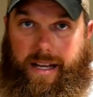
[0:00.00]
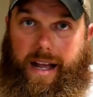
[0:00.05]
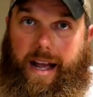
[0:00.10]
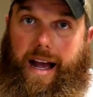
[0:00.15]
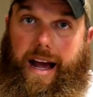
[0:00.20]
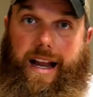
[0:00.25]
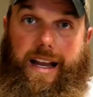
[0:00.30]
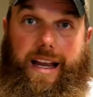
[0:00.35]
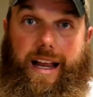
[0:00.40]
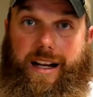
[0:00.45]

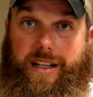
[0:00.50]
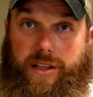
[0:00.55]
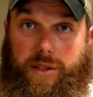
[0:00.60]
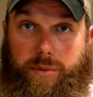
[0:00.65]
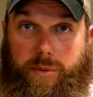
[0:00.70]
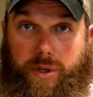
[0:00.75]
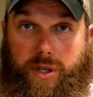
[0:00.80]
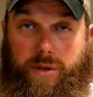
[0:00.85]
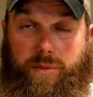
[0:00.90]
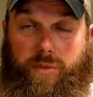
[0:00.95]
I like the
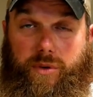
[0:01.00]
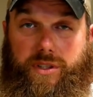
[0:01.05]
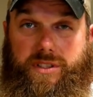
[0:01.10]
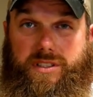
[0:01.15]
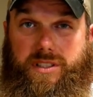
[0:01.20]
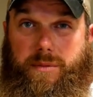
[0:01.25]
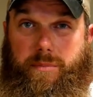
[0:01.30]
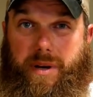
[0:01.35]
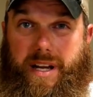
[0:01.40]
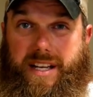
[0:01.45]
wooden
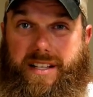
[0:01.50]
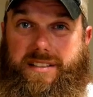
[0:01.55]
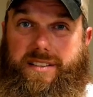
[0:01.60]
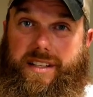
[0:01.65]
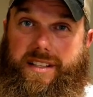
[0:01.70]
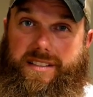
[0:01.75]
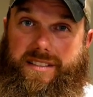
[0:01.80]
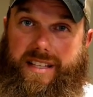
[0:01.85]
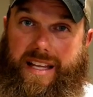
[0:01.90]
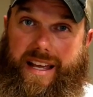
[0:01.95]
ones the best.
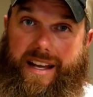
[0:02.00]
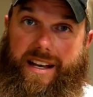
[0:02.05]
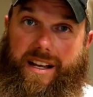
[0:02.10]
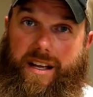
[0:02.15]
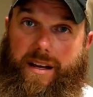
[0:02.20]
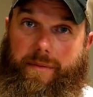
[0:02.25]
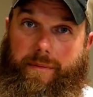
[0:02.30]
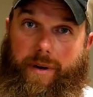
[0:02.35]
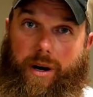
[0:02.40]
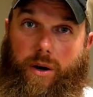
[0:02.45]
They stand
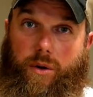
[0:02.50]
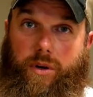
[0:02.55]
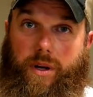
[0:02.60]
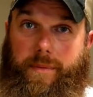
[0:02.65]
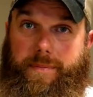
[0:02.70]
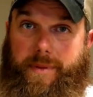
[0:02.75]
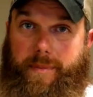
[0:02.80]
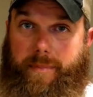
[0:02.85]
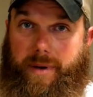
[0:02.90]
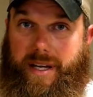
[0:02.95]
up, hold
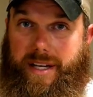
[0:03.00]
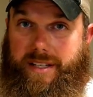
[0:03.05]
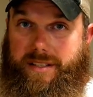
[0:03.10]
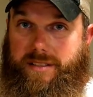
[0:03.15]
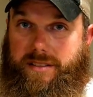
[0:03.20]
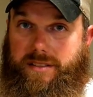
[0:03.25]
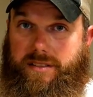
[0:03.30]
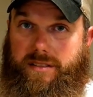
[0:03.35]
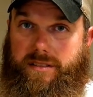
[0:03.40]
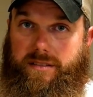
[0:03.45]
up the
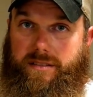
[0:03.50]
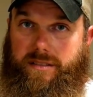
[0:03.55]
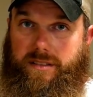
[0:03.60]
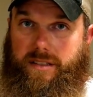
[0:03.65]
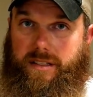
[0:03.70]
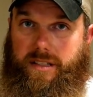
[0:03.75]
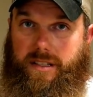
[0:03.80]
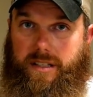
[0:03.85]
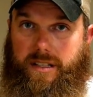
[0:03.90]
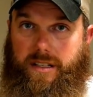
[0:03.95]
best.
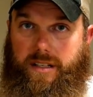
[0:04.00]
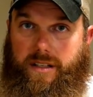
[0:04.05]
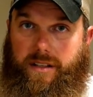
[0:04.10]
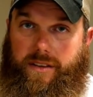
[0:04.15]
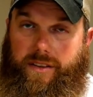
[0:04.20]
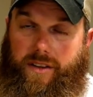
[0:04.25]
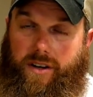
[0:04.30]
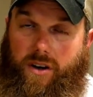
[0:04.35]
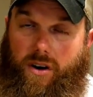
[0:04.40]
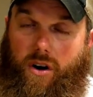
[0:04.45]

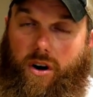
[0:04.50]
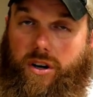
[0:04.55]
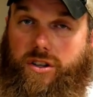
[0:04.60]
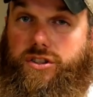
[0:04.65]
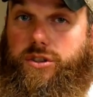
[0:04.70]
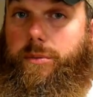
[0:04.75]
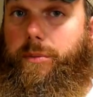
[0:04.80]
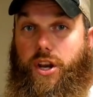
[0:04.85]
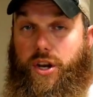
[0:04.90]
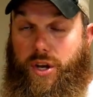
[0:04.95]
There are
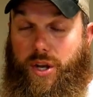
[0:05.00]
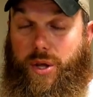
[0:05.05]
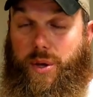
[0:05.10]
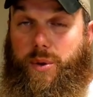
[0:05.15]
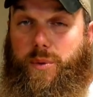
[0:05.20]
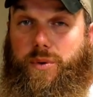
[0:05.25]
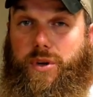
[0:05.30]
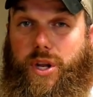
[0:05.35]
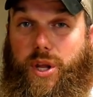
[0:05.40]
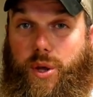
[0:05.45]
some
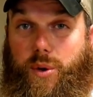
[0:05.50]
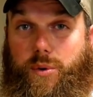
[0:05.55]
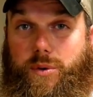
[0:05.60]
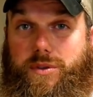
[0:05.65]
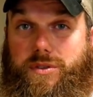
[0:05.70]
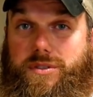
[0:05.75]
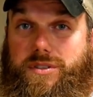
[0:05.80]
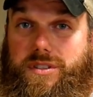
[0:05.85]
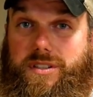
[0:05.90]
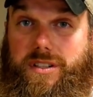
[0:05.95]
new
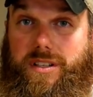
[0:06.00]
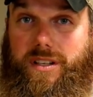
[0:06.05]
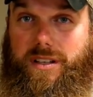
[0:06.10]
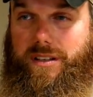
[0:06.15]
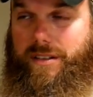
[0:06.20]
nukes